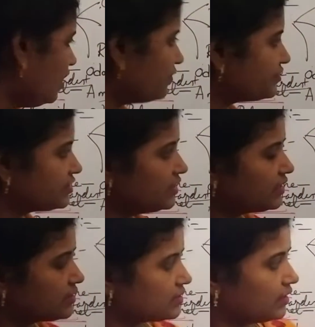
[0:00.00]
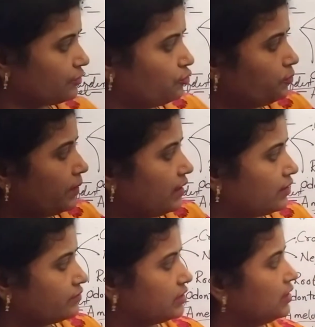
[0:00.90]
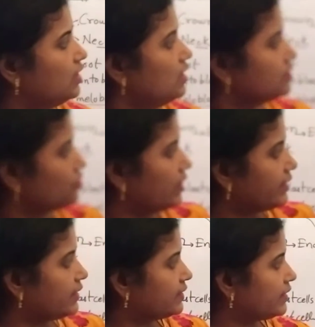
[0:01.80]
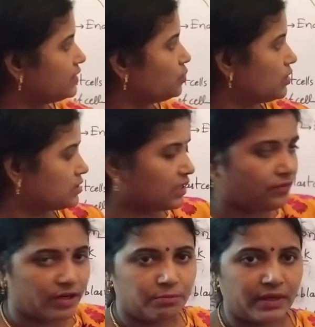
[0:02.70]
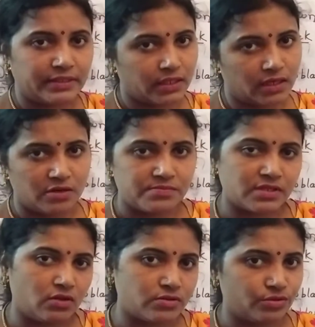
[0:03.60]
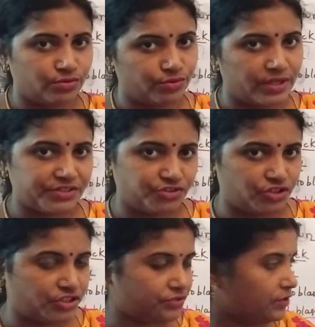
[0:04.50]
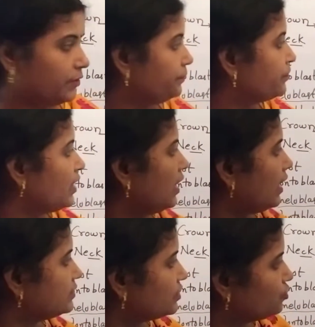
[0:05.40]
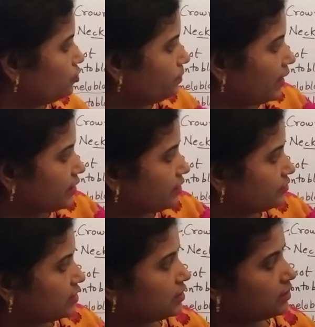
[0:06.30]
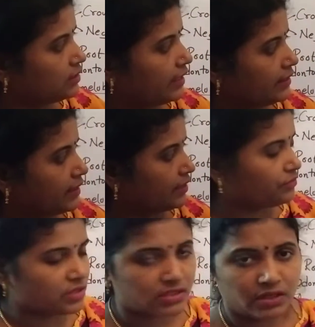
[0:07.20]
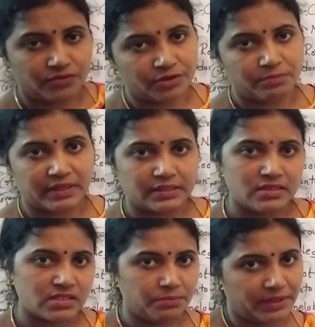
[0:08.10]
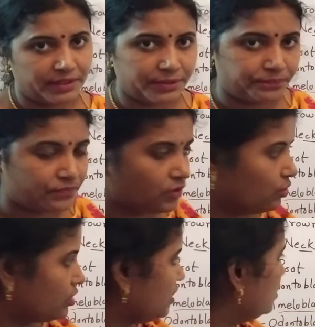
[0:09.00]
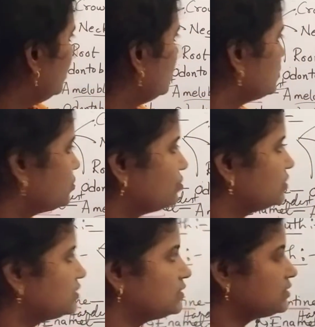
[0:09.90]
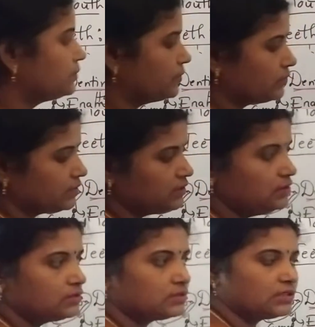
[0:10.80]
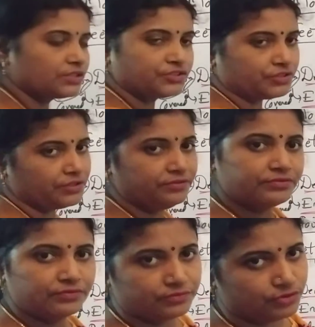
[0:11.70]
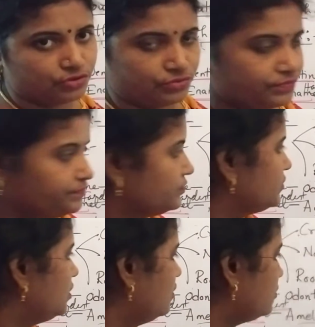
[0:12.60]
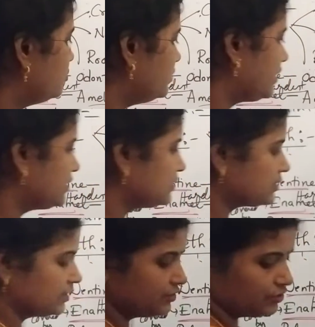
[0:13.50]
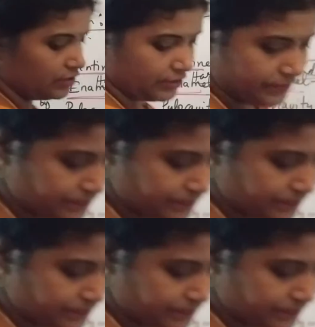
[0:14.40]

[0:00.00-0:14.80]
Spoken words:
After that, so the root part of the entire teeth was covered by the gums, also known as gingiva, and the root part of the dentine was covered by the cementum. Okay, so this is about the structure of tooth. So take the screenshot.